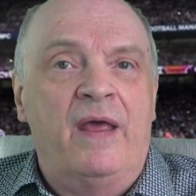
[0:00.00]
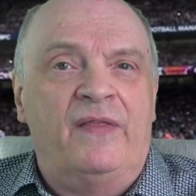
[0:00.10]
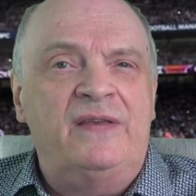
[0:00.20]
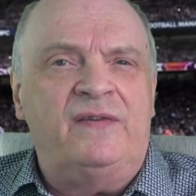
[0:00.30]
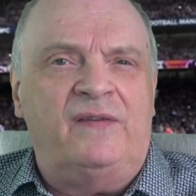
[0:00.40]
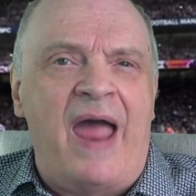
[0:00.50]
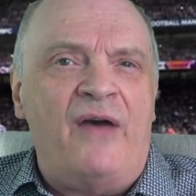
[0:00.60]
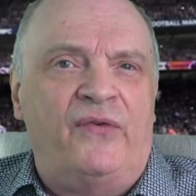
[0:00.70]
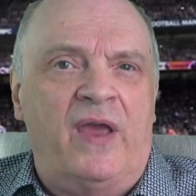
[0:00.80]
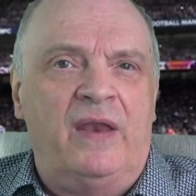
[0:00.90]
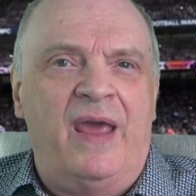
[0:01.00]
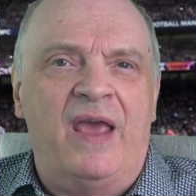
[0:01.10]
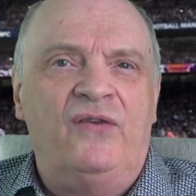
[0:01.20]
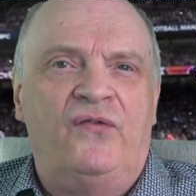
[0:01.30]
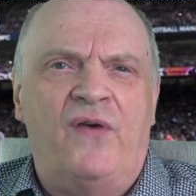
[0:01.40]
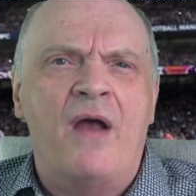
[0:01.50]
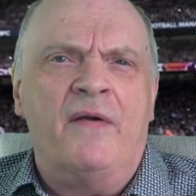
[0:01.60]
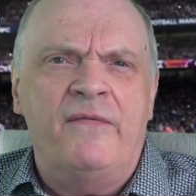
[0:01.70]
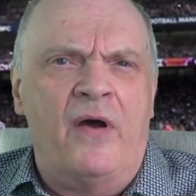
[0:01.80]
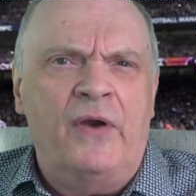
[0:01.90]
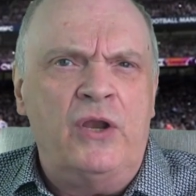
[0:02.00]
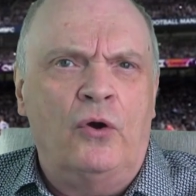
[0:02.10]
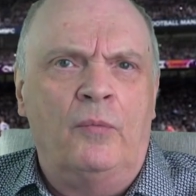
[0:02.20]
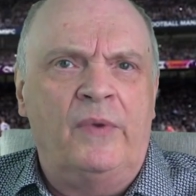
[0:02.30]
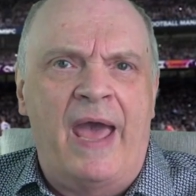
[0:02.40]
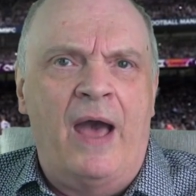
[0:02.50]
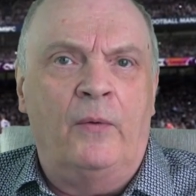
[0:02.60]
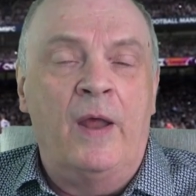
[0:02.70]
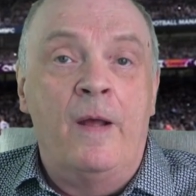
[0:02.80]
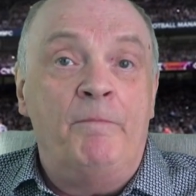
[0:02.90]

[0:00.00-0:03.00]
staffing is very dumbed down.